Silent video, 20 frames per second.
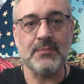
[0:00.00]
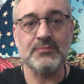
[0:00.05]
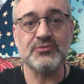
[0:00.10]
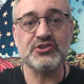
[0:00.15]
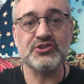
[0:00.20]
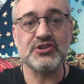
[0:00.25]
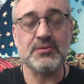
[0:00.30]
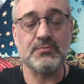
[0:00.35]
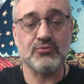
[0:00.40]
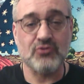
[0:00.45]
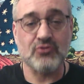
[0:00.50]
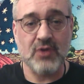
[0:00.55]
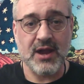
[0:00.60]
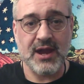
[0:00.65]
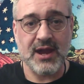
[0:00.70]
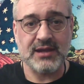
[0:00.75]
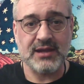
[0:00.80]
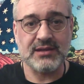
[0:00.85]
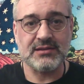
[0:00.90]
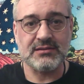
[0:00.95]
the
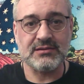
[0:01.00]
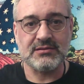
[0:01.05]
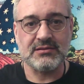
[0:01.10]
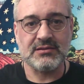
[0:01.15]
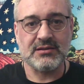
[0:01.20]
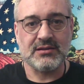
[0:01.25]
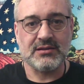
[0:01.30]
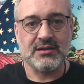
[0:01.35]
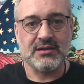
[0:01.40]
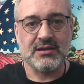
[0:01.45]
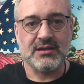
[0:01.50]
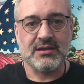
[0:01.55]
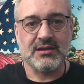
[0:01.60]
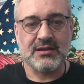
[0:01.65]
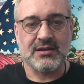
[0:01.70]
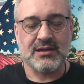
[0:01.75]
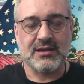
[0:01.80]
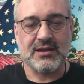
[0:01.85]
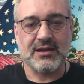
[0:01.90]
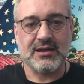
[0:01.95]
brain
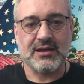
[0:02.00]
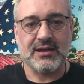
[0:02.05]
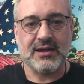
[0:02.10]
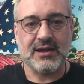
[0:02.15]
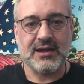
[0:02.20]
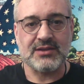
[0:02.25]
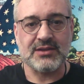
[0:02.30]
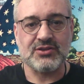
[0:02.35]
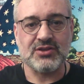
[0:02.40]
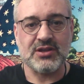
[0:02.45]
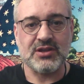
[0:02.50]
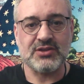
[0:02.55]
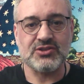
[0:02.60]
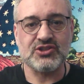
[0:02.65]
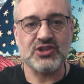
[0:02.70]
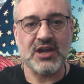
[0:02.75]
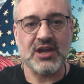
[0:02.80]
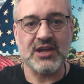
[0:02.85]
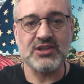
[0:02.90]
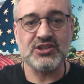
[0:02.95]
and
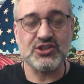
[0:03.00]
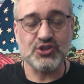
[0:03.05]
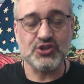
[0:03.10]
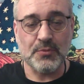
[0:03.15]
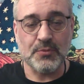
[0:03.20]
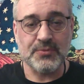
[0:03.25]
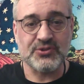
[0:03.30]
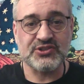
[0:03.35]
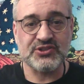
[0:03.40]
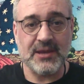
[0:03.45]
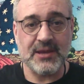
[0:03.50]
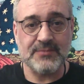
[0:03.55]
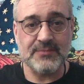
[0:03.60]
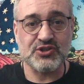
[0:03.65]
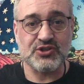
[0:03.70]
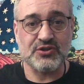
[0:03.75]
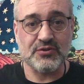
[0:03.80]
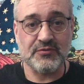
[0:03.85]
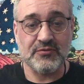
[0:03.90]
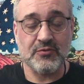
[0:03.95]
changes your perception
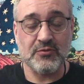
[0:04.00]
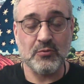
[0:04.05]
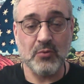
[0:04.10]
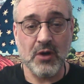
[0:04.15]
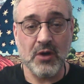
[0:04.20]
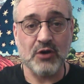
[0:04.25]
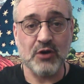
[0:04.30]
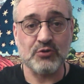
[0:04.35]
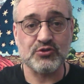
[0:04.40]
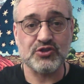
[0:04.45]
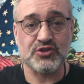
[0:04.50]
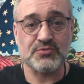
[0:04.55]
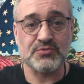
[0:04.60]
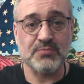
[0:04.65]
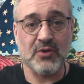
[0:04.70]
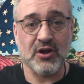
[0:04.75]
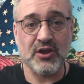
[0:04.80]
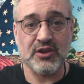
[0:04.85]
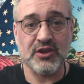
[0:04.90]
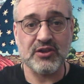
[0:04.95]
of the world just
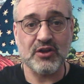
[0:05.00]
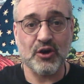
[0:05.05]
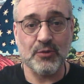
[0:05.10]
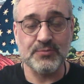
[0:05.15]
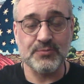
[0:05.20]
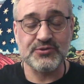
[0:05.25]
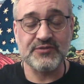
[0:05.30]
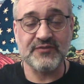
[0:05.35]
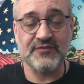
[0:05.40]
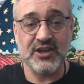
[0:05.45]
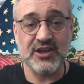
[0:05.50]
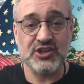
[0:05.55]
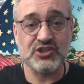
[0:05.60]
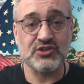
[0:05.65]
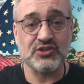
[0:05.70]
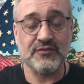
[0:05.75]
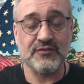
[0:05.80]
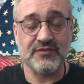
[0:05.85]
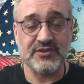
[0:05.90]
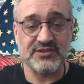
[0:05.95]
by observation
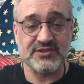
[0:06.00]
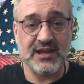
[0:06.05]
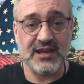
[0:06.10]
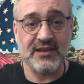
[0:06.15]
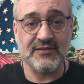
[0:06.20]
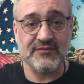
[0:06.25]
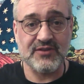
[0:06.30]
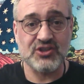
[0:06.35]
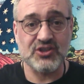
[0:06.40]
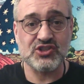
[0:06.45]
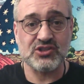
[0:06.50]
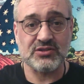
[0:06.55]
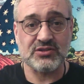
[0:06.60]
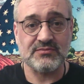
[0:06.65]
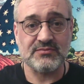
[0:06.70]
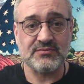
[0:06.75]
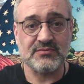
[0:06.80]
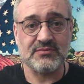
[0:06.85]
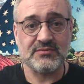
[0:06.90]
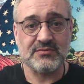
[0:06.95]
of the television.
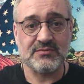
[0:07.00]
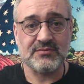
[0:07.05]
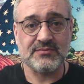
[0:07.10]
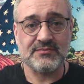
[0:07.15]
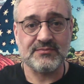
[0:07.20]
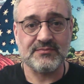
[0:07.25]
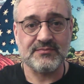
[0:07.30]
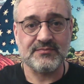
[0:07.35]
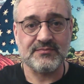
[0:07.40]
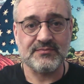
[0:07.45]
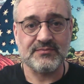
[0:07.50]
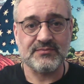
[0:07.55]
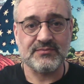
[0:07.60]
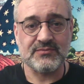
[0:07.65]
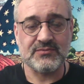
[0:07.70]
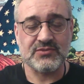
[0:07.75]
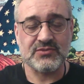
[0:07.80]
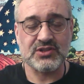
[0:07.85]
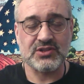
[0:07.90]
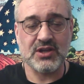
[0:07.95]

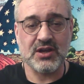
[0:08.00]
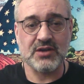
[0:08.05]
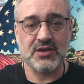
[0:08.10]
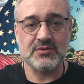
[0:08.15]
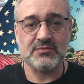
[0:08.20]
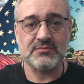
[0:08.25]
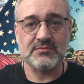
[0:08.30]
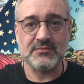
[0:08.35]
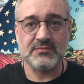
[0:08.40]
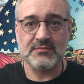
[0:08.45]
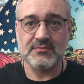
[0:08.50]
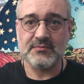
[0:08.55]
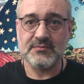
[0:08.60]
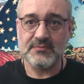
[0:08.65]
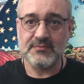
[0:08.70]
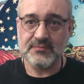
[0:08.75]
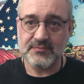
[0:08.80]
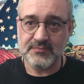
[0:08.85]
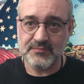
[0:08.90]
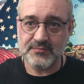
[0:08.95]
So
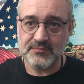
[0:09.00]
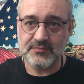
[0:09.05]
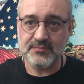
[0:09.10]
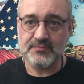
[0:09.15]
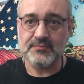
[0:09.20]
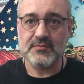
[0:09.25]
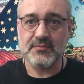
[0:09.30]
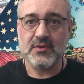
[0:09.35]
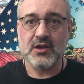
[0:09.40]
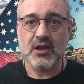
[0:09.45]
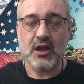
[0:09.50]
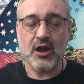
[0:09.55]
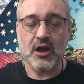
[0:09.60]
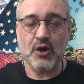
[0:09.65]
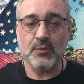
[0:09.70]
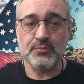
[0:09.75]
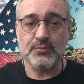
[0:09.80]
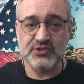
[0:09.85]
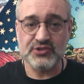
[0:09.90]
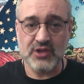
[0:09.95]

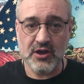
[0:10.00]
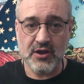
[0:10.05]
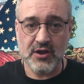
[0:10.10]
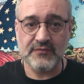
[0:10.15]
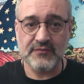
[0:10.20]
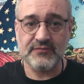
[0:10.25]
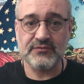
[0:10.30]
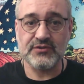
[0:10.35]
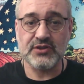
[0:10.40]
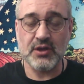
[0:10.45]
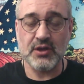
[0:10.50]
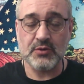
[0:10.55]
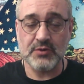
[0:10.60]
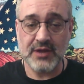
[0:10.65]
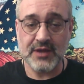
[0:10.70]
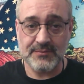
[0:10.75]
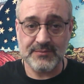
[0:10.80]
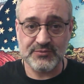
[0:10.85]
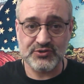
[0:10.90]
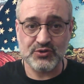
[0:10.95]
observe, don't
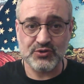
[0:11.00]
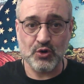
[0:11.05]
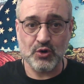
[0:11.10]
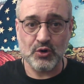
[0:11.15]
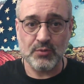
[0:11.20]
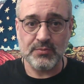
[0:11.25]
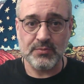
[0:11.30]
absorb.